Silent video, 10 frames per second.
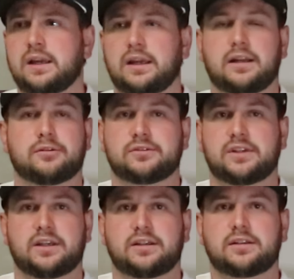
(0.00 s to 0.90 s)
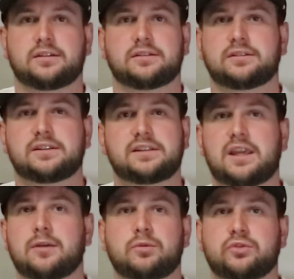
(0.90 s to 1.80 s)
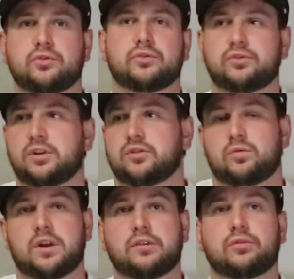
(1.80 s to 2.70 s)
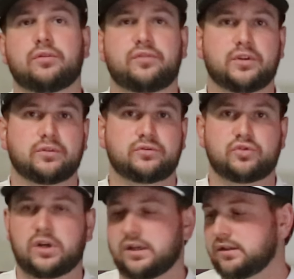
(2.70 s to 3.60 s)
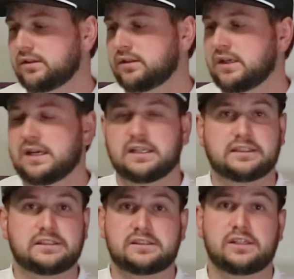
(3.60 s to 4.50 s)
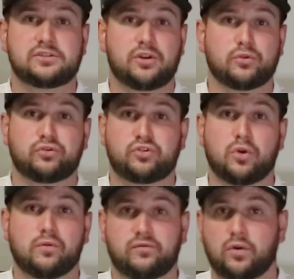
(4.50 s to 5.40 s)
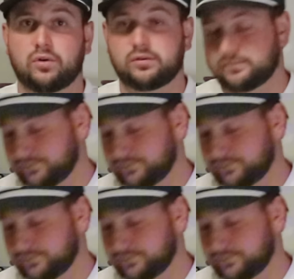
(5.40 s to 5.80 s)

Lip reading: And I was like, this can't be true. So I just went out to a field, tried it, and these things go so far.